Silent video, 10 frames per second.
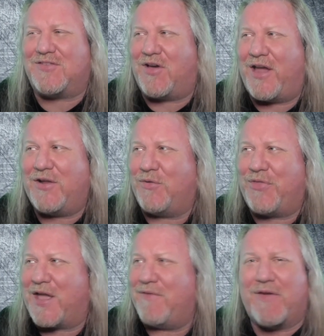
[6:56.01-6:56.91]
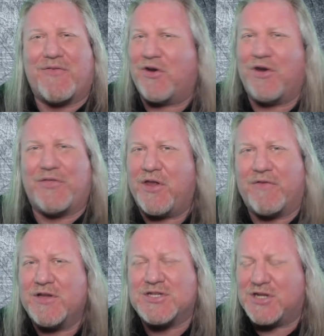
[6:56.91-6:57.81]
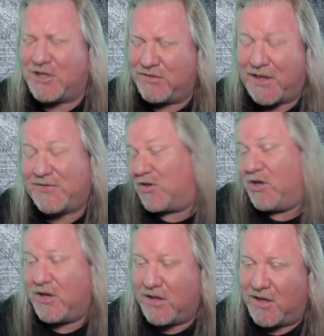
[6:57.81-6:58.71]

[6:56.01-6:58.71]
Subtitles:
so I don't think I've ever heard the original. That's good.